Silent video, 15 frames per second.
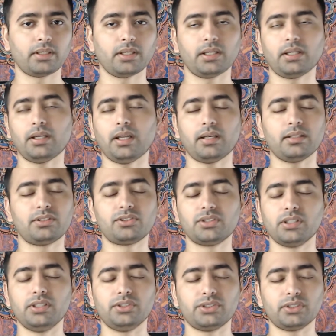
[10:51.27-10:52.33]
And it's
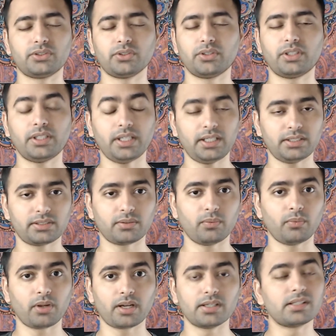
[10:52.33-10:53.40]
delicious. So taste,
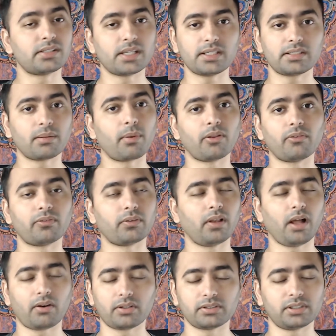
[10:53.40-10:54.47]
what I taste about the food,
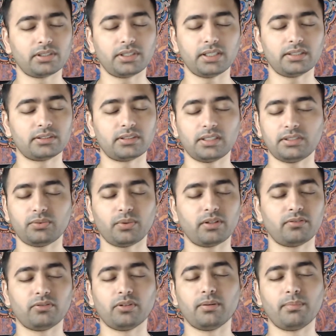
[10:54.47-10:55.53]
how does it taste? Tastes
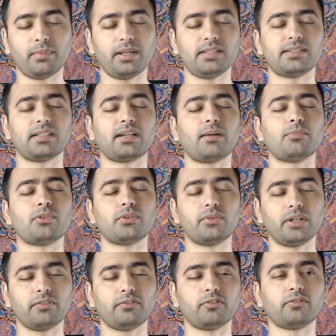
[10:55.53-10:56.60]
wonderful, amazing. I'm so
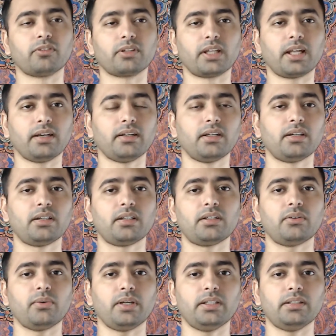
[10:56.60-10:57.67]
grateful for that,
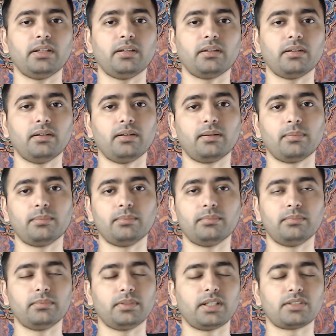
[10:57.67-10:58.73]
right?
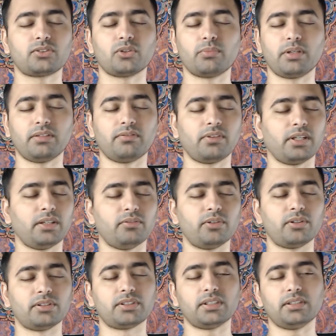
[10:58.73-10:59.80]
It has so many
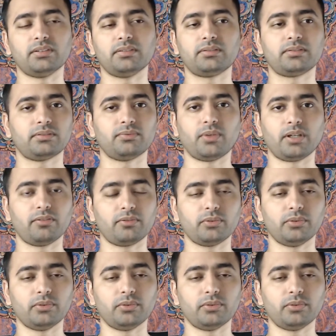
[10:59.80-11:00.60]
flavors and wonderful.